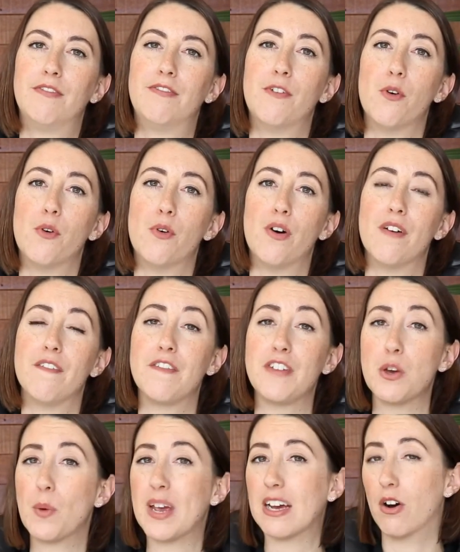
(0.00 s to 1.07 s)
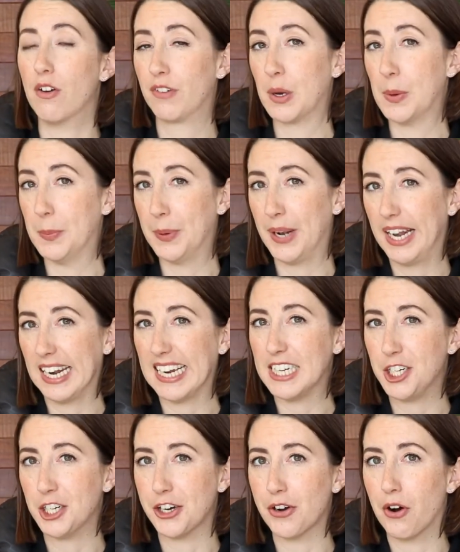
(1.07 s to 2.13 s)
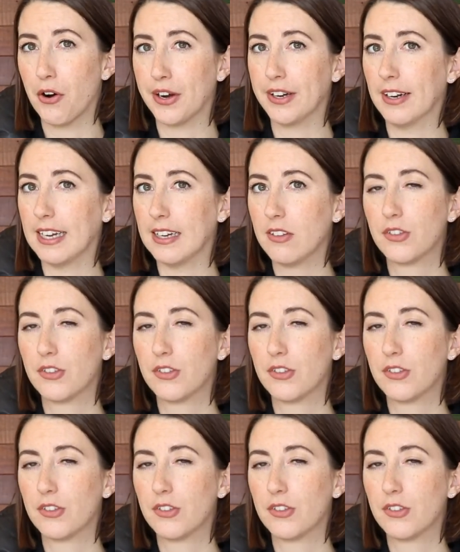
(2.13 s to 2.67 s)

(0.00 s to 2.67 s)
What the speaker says: for viewing of completion only.